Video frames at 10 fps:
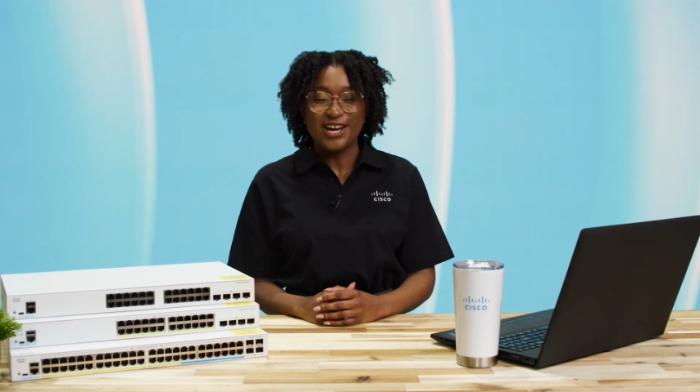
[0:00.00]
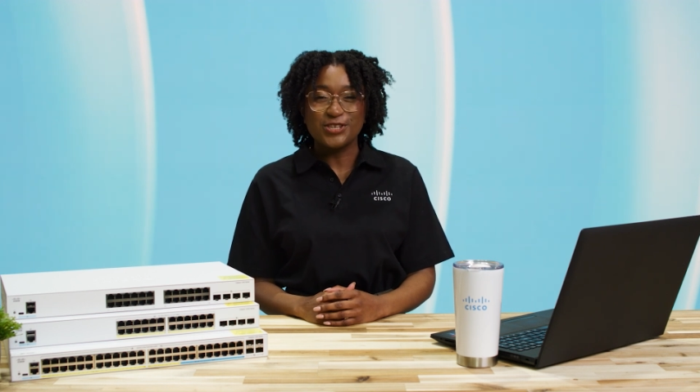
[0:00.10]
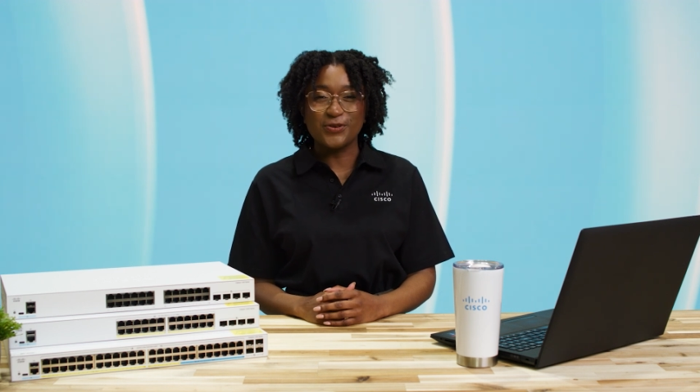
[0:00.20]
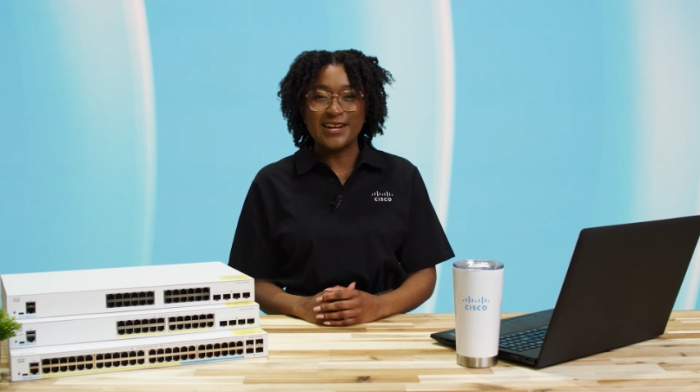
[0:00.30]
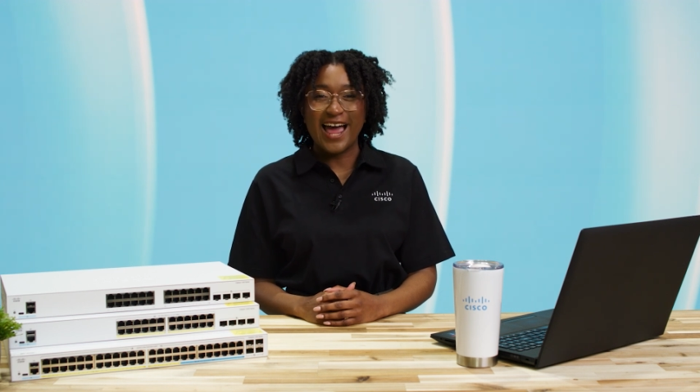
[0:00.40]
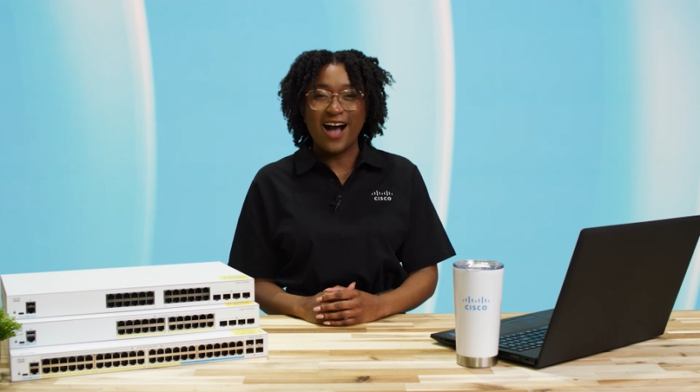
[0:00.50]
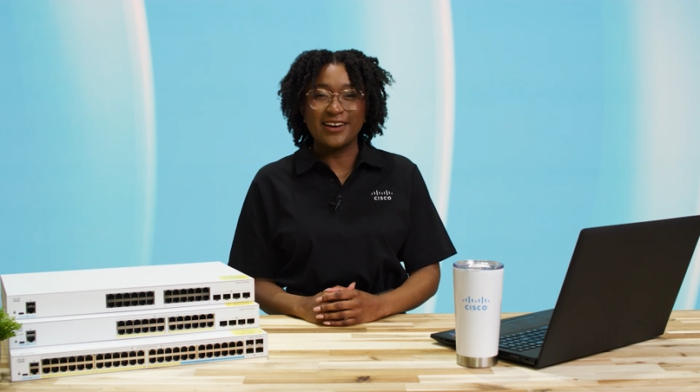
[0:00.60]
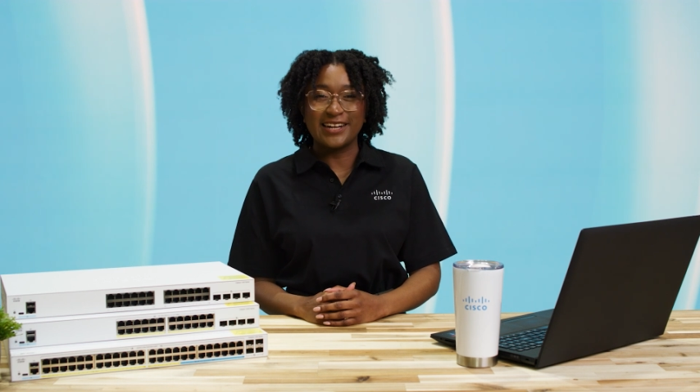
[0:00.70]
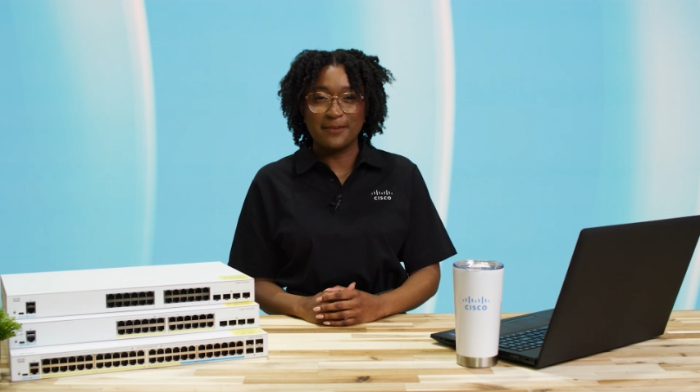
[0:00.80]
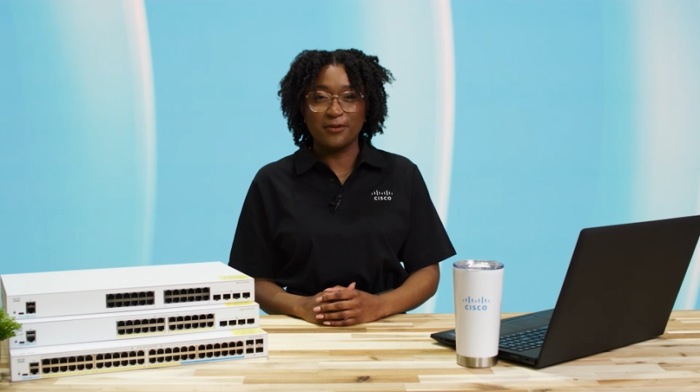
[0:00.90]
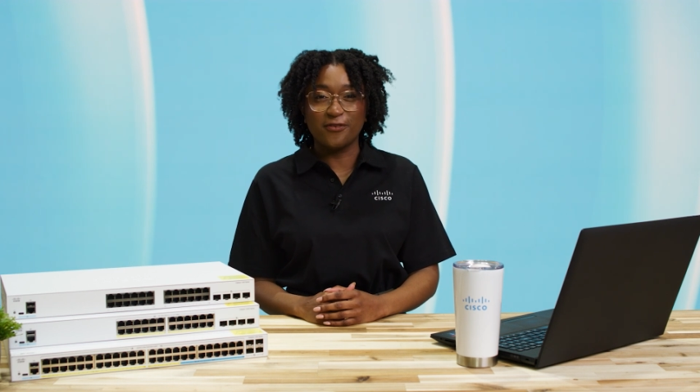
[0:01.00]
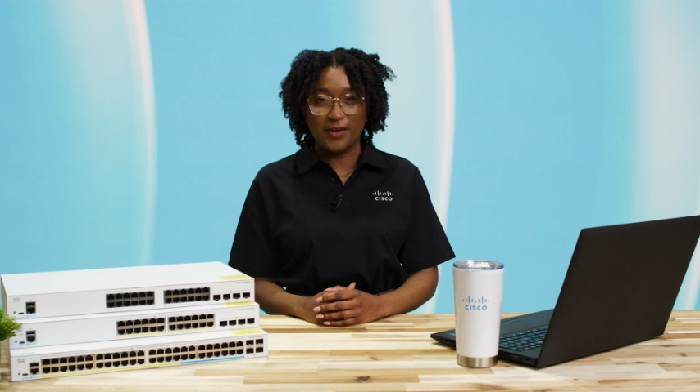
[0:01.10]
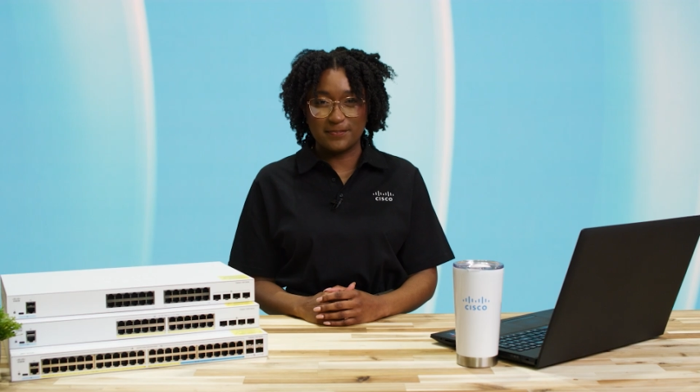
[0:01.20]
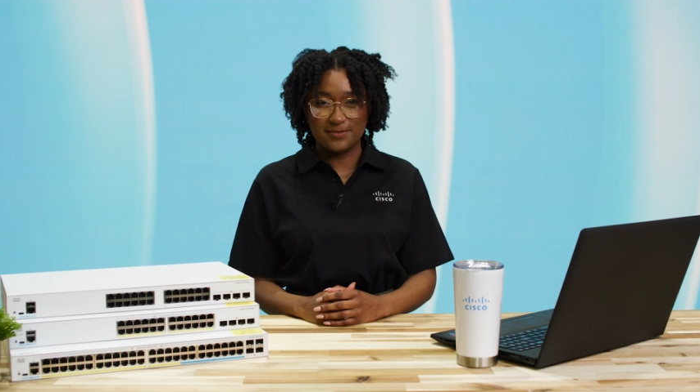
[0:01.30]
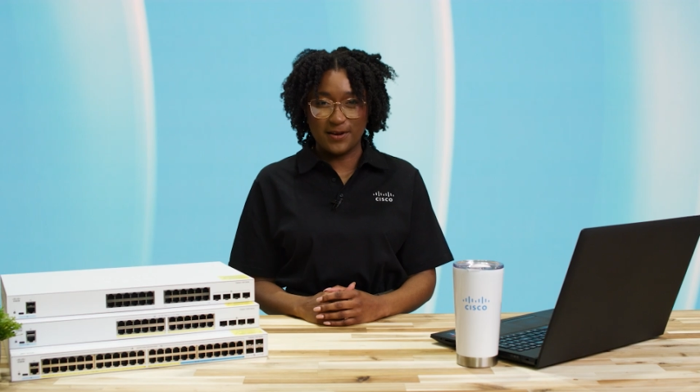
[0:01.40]
you can now enable
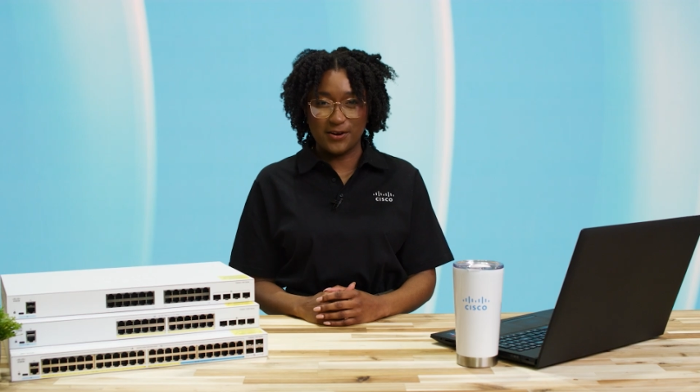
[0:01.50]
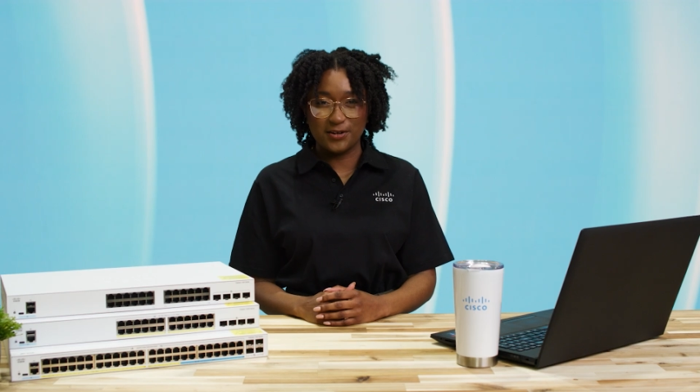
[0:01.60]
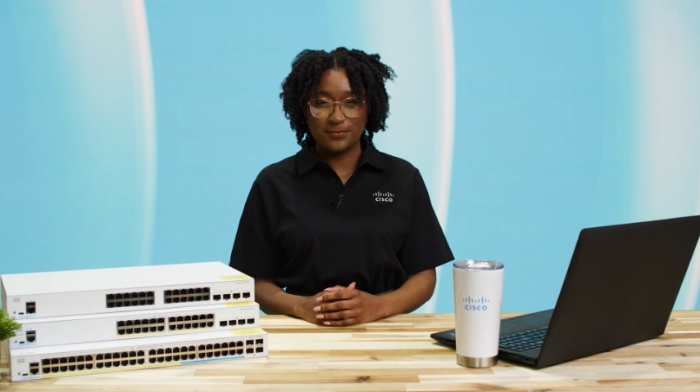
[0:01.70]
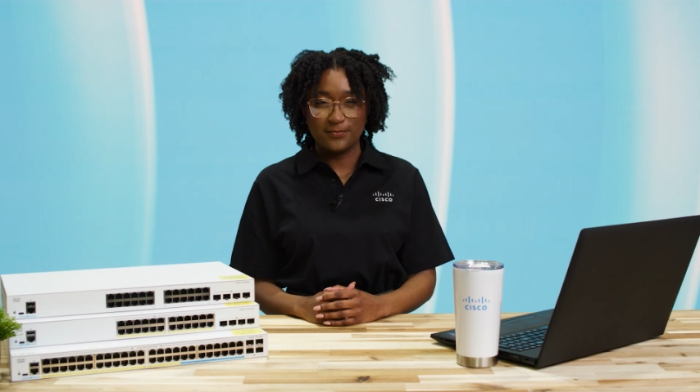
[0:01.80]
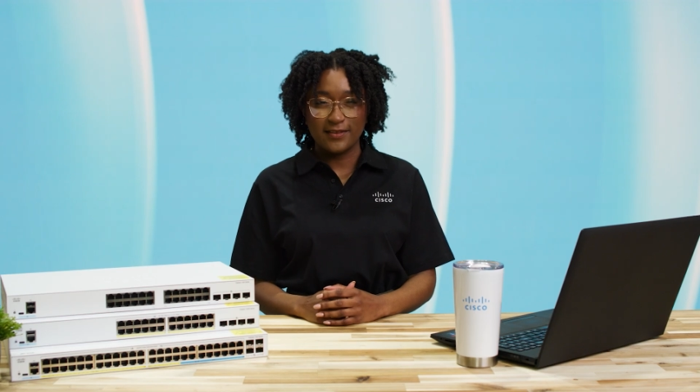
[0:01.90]
FIPS mode.